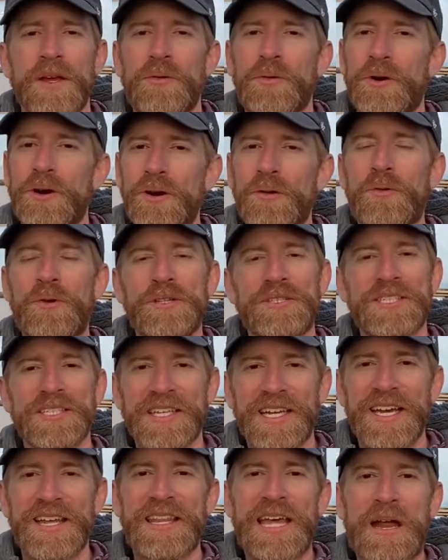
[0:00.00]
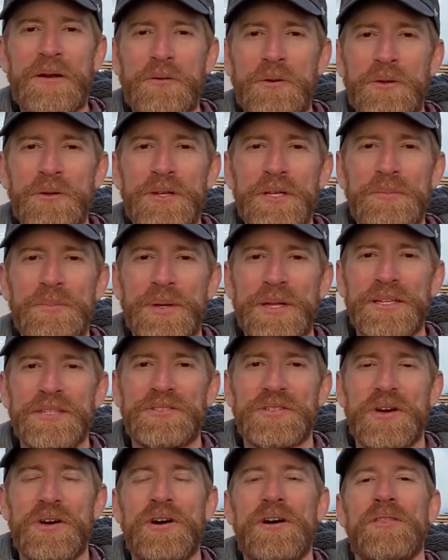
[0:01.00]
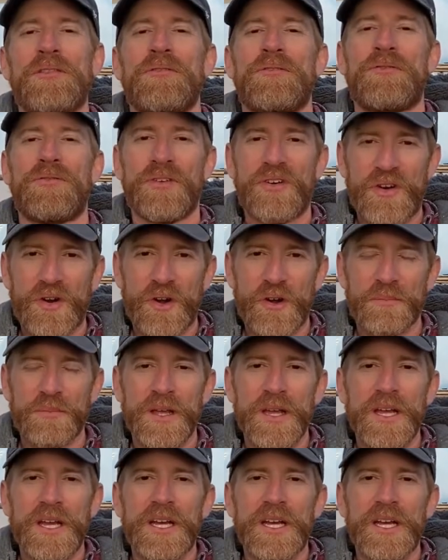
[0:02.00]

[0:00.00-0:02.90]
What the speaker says: Well, once again, that really depends on the farm.